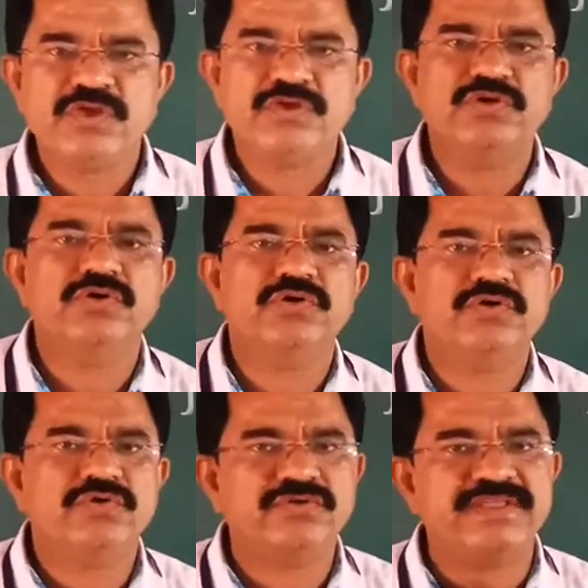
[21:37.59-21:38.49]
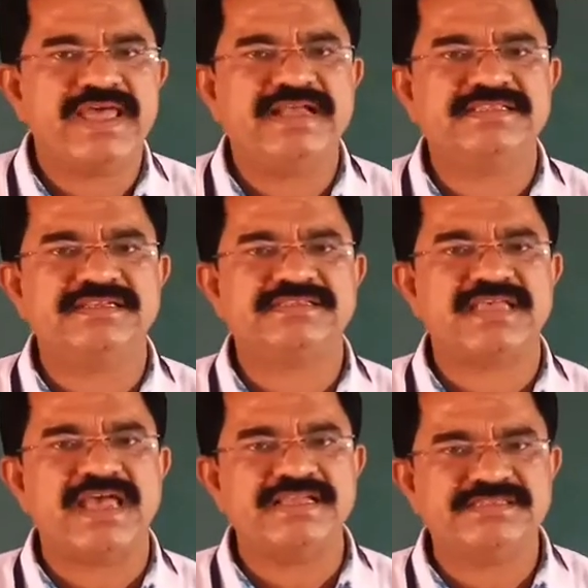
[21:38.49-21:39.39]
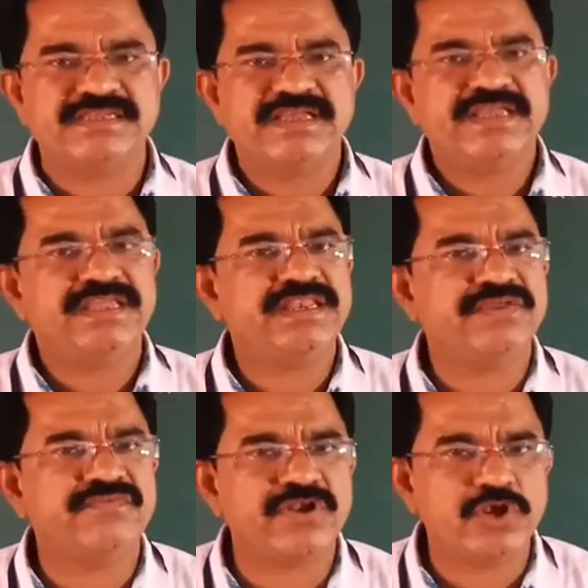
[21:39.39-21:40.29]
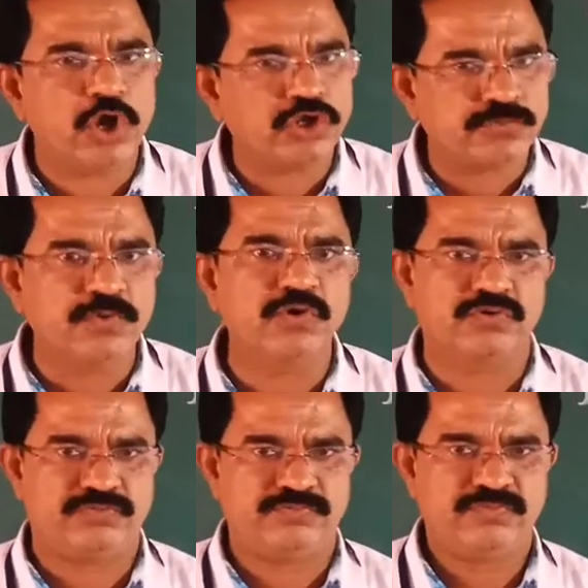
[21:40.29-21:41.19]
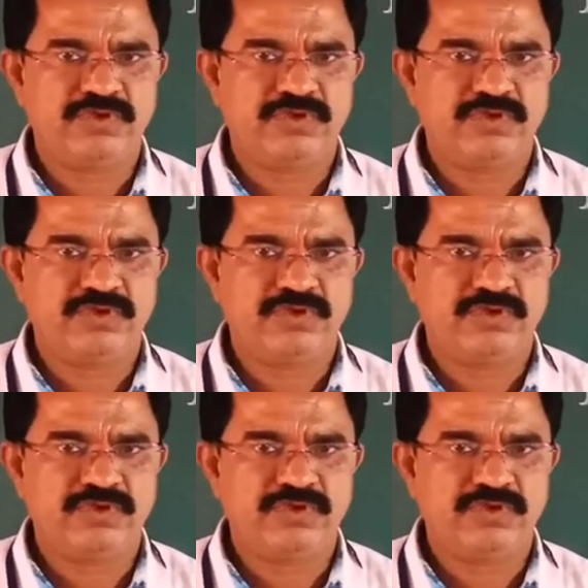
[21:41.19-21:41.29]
You do the exercise in your notebook